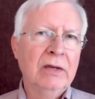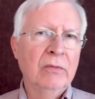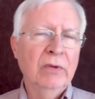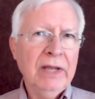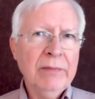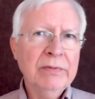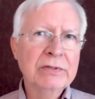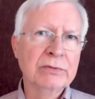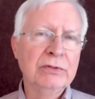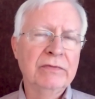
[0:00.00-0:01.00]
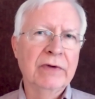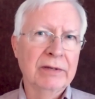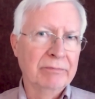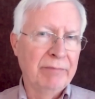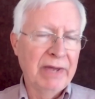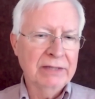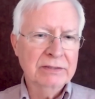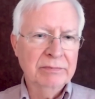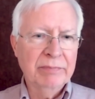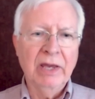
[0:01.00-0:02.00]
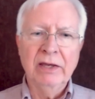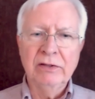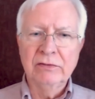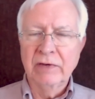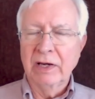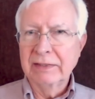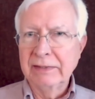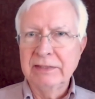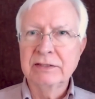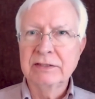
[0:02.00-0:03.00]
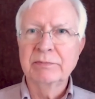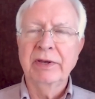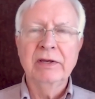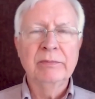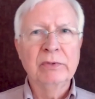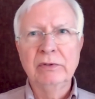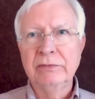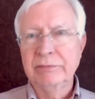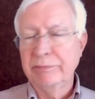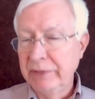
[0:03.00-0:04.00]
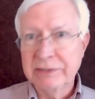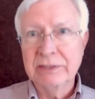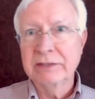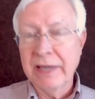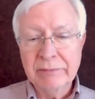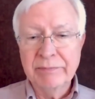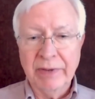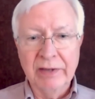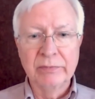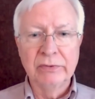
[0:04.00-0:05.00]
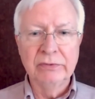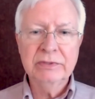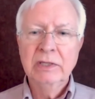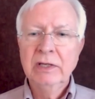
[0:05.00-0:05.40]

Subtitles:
What happens when you've got banks to pay, you've got leases payable, leases and payables?